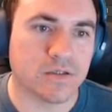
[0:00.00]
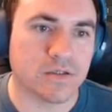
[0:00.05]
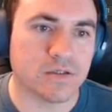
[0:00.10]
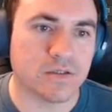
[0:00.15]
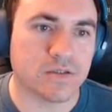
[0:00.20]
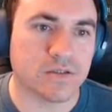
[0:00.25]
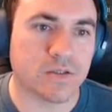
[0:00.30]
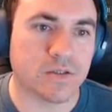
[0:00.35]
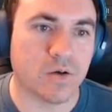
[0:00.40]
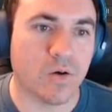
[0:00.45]

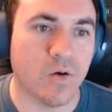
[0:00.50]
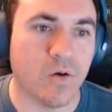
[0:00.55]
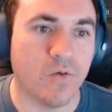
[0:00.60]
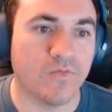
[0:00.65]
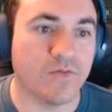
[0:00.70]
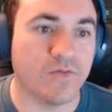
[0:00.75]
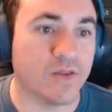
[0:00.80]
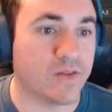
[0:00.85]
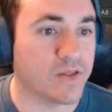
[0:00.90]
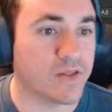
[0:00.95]
So
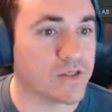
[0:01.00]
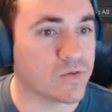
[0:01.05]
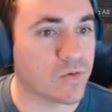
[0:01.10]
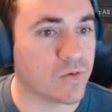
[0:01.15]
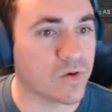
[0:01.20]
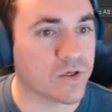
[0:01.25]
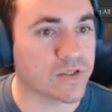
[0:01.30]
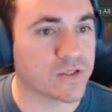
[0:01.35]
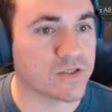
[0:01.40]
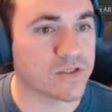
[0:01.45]
hopefully this
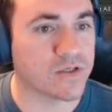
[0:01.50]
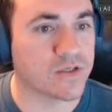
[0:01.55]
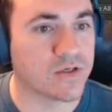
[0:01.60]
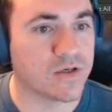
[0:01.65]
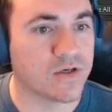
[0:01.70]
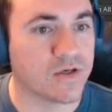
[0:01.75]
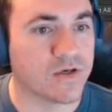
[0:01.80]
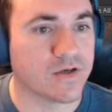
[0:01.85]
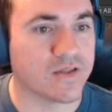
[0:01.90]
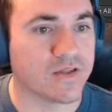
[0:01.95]
works.
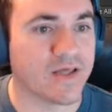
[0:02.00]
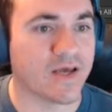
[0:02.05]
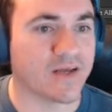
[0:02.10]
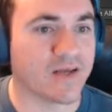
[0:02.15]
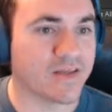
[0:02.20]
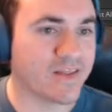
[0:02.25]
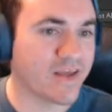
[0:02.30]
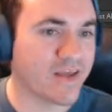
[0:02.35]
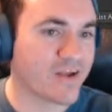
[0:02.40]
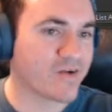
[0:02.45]

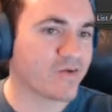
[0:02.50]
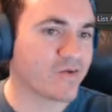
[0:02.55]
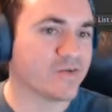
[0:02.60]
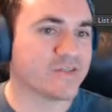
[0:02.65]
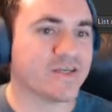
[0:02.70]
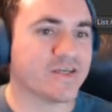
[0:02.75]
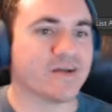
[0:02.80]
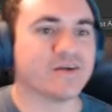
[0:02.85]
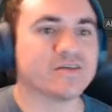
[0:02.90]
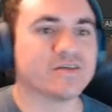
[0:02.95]
That girl's
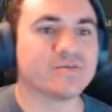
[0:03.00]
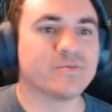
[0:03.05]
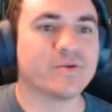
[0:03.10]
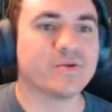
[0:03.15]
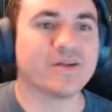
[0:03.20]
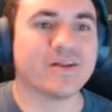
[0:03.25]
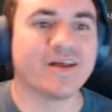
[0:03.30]
hair is pretty